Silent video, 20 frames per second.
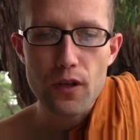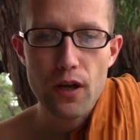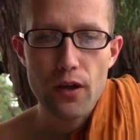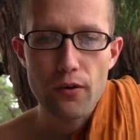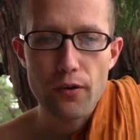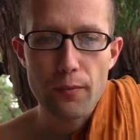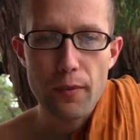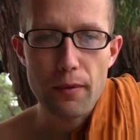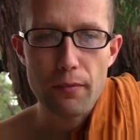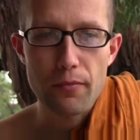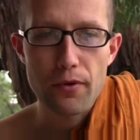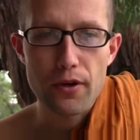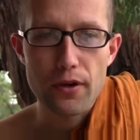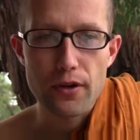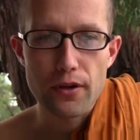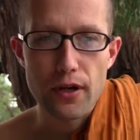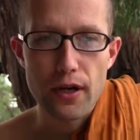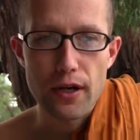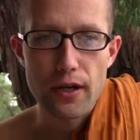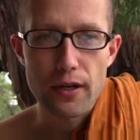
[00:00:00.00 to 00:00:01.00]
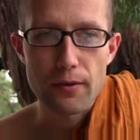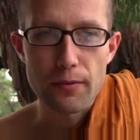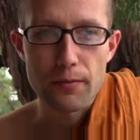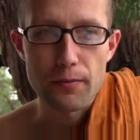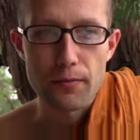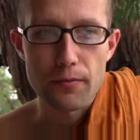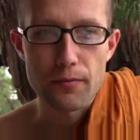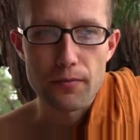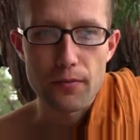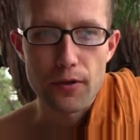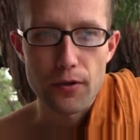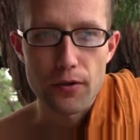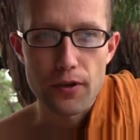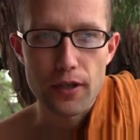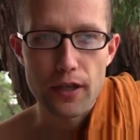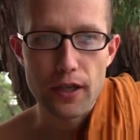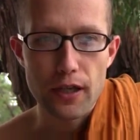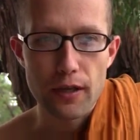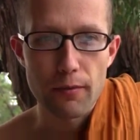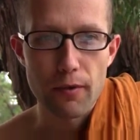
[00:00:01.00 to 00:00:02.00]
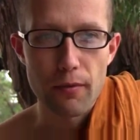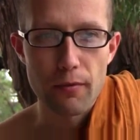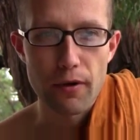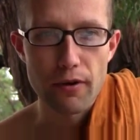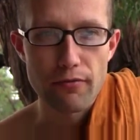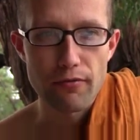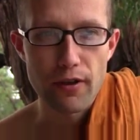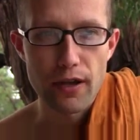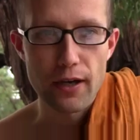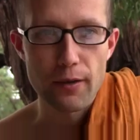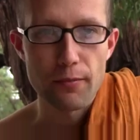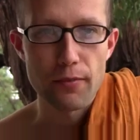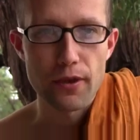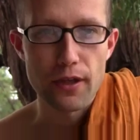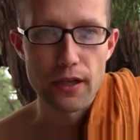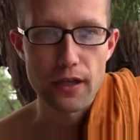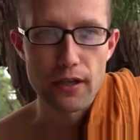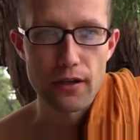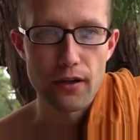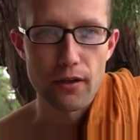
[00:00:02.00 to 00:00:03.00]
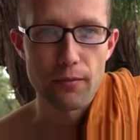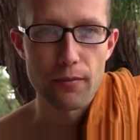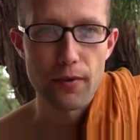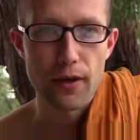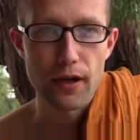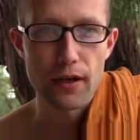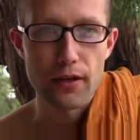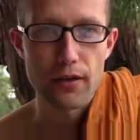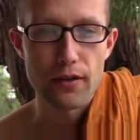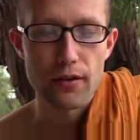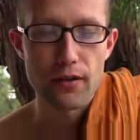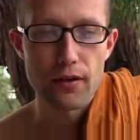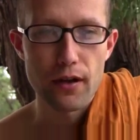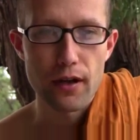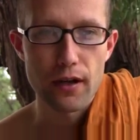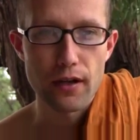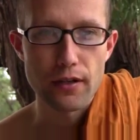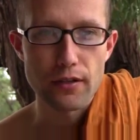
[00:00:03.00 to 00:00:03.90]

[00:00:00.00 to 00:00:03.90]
I remember thinking about my family and